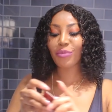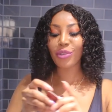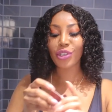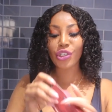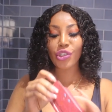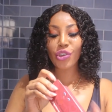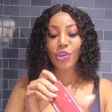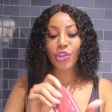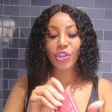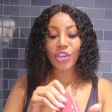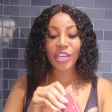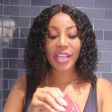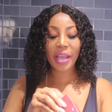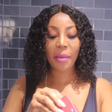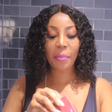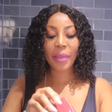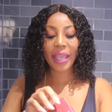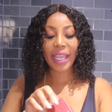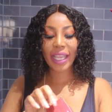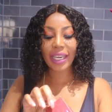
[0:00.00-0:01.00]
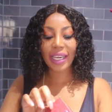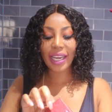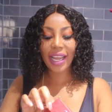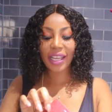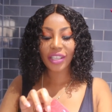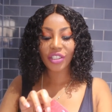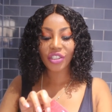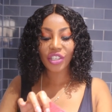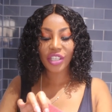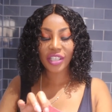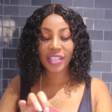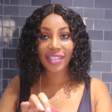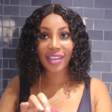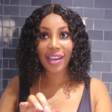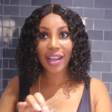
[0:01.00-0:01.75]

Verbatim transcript: Let me show you their mink lashes